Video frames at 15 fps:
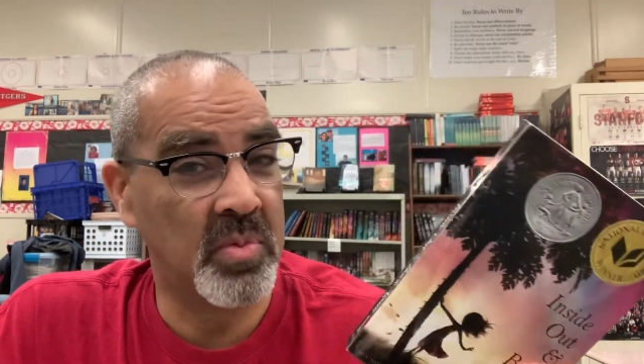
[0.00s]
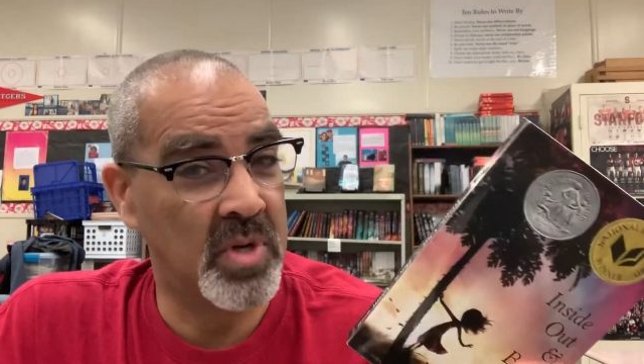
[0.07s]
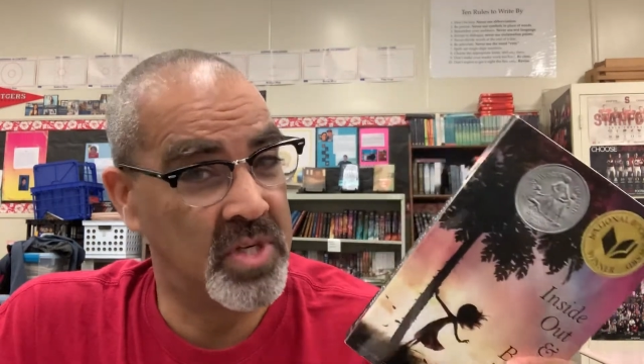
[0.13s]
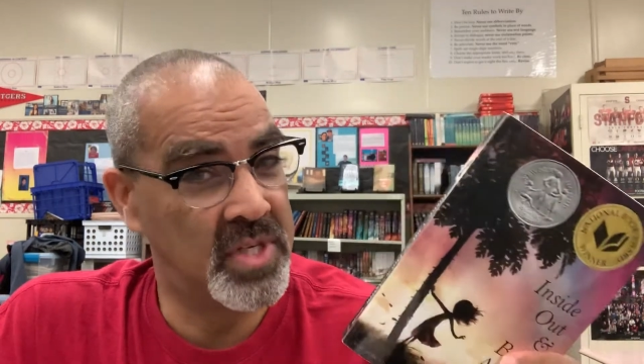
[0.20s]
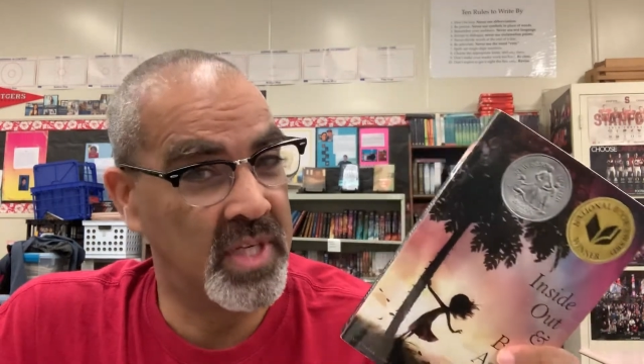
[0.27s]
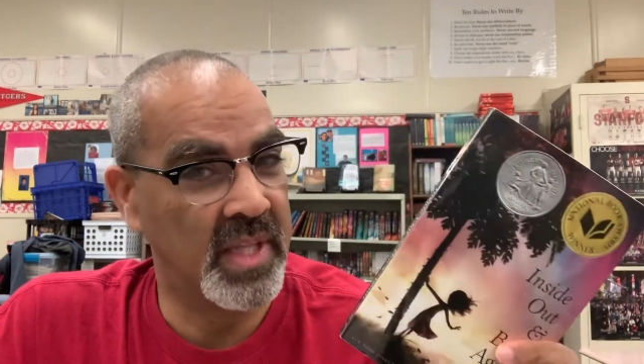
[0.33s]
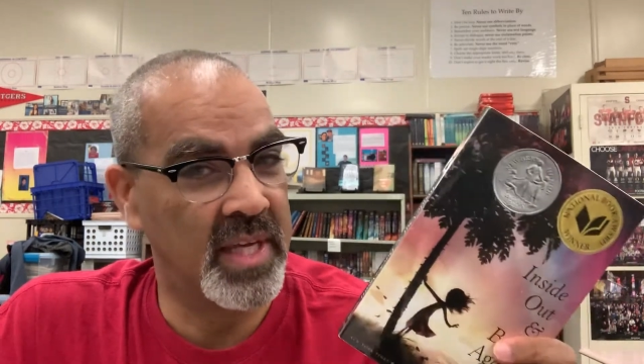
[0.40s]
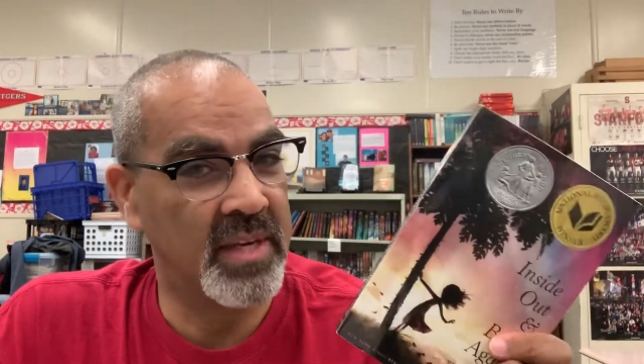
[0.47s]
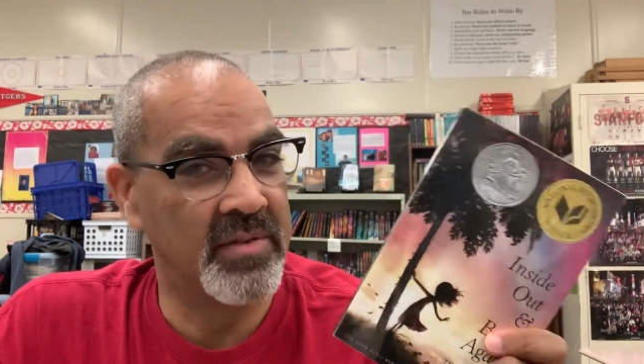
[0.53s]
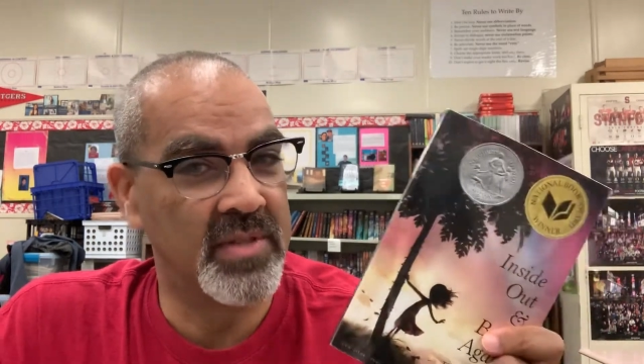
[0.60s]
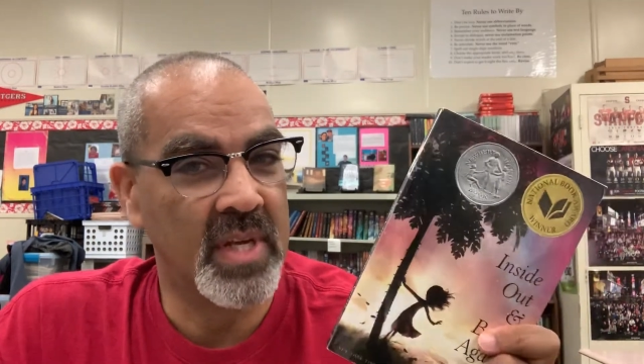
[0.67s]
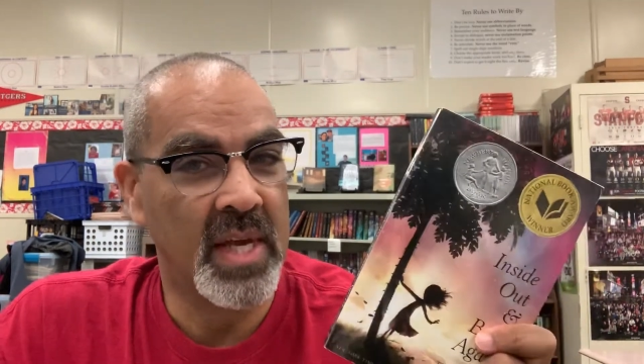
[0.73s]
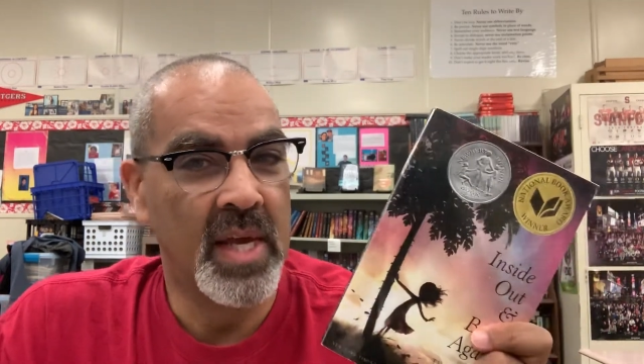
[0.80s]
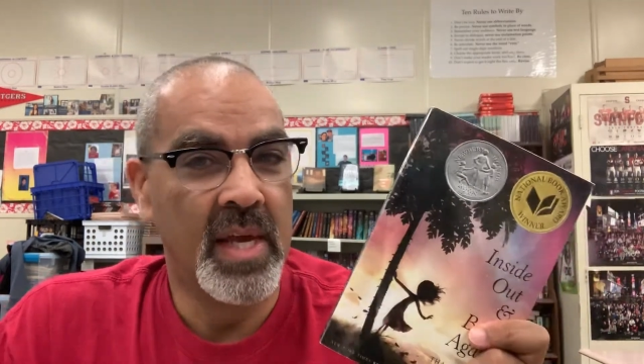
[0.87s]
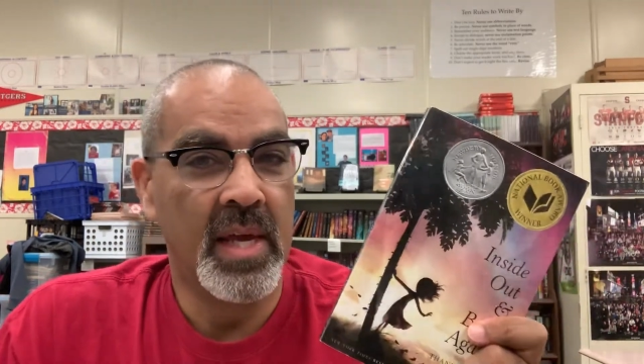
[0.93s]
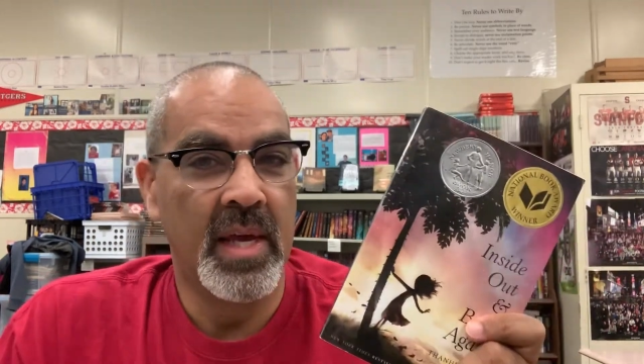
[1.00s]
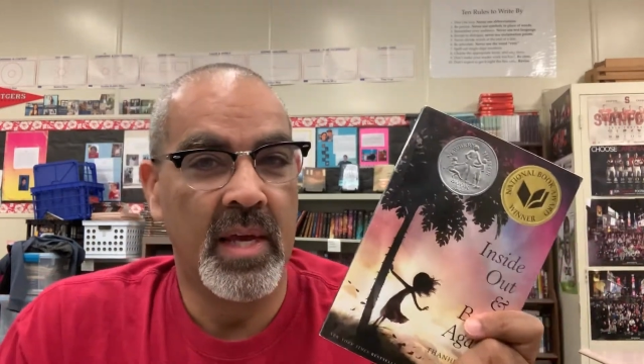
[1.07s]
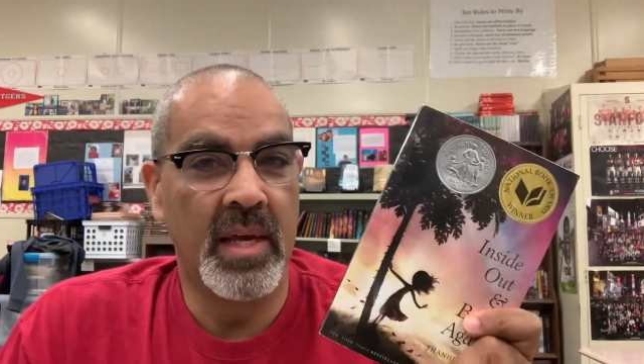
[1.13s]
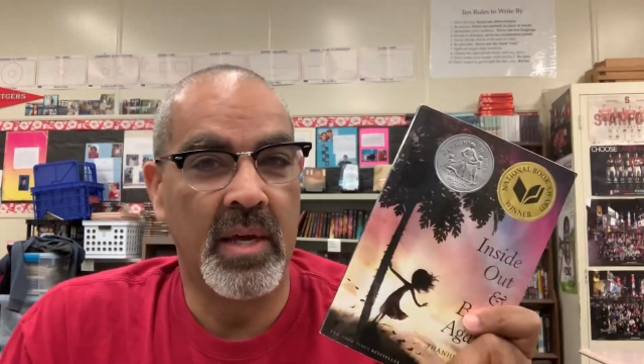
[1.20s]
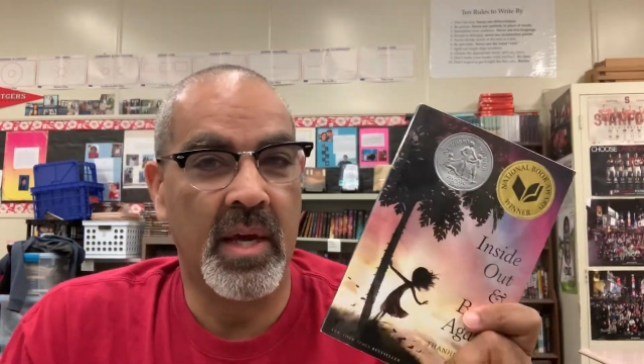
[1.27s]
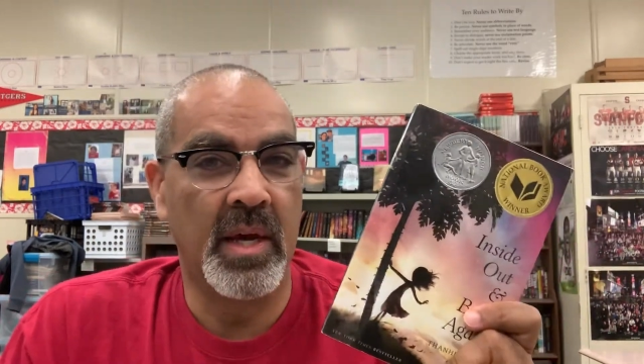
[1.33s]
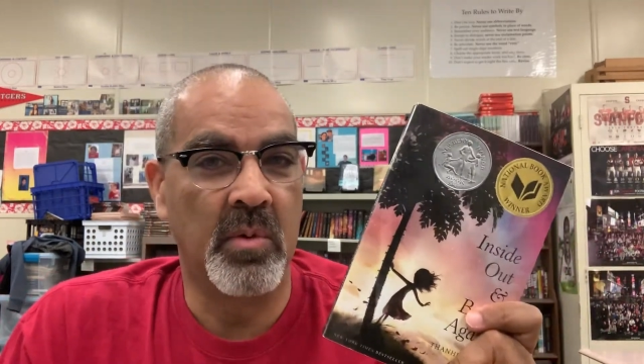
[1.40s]
where she lives,
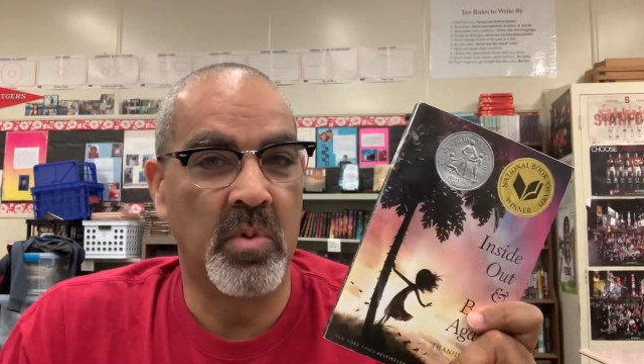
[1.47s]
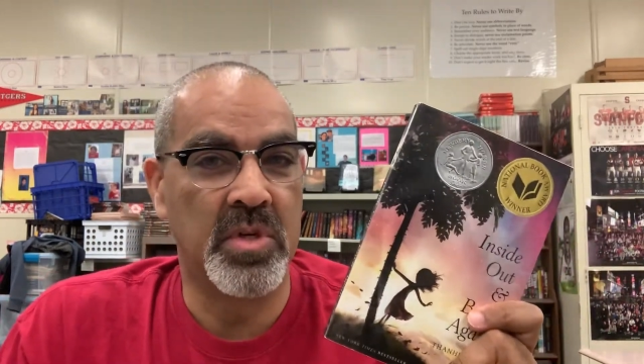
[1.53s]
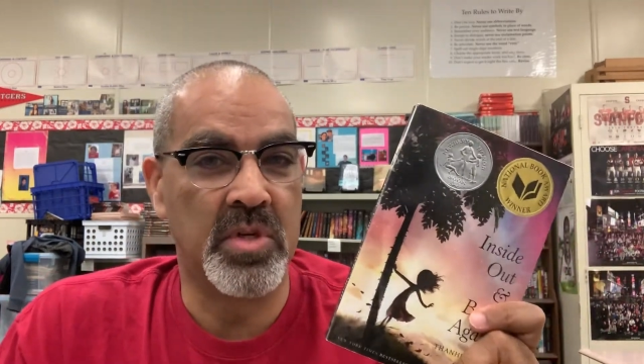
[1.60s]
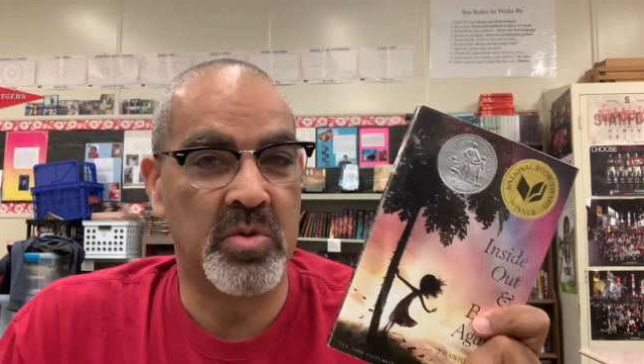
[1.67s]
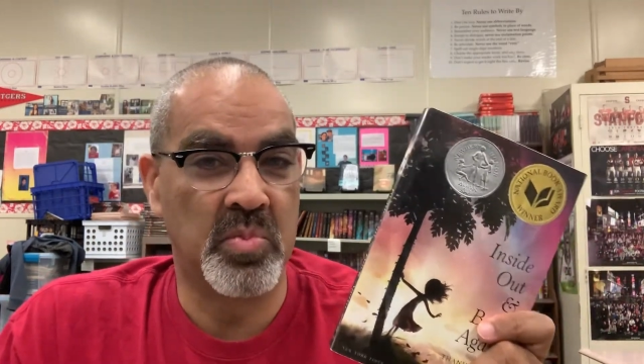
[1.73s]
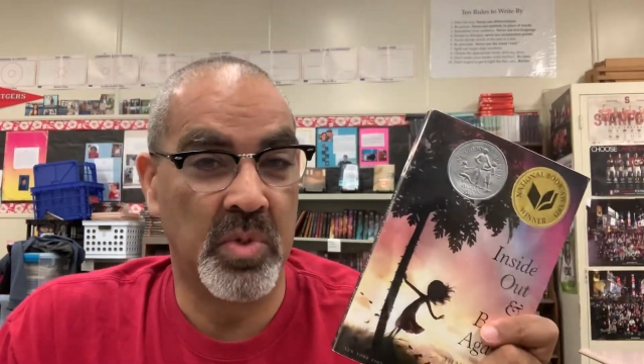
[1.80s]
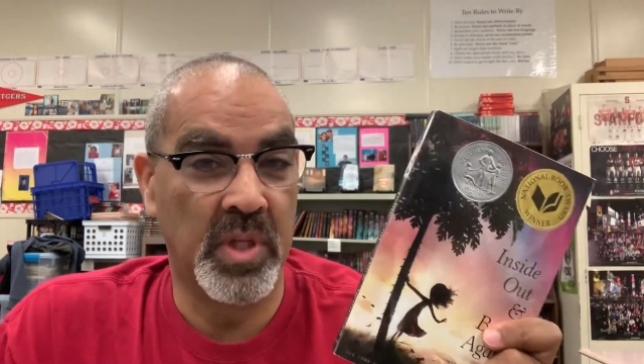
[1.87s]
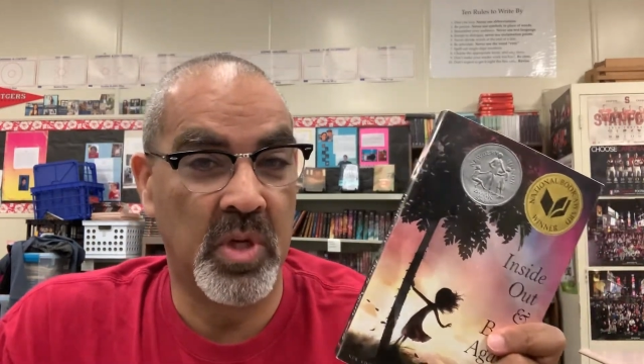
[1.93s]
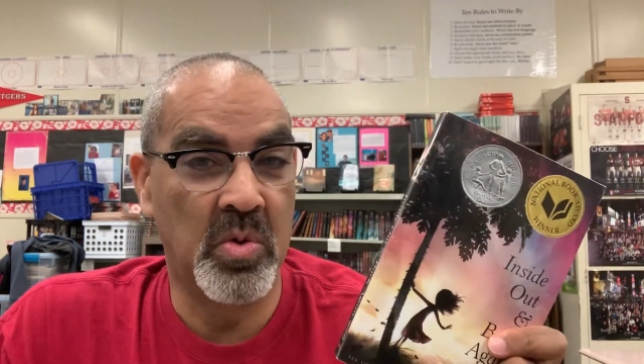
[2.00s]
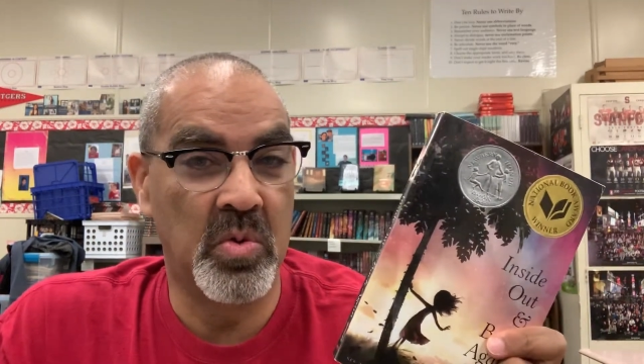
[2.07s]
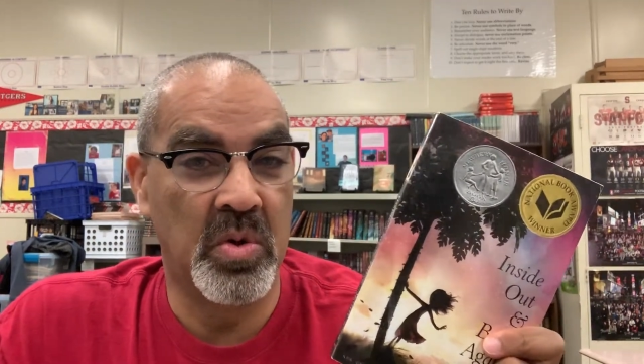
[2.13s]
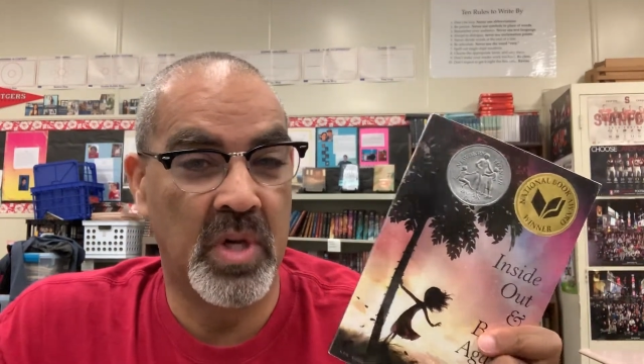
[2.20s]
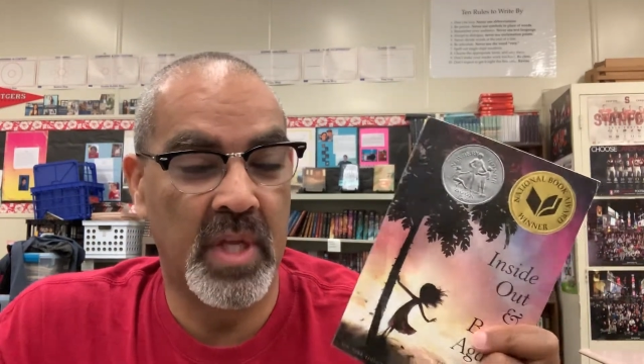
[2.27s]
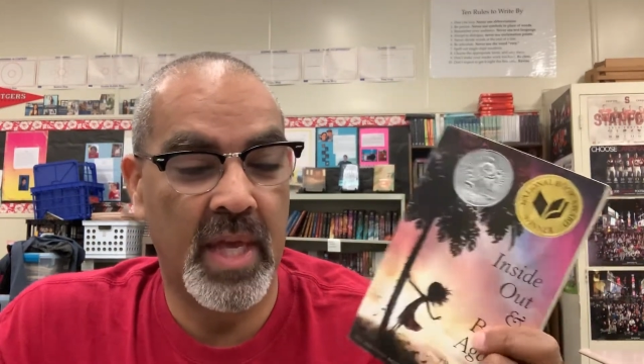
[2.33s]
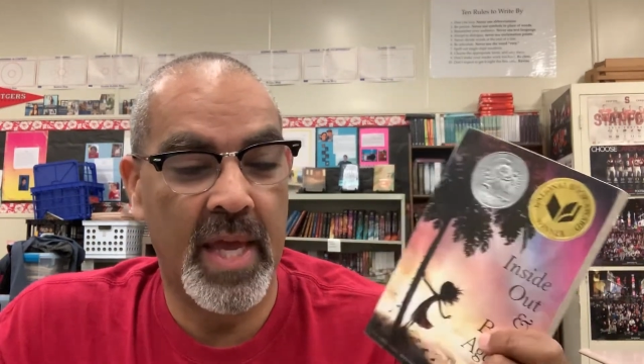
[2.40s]
which is really cool.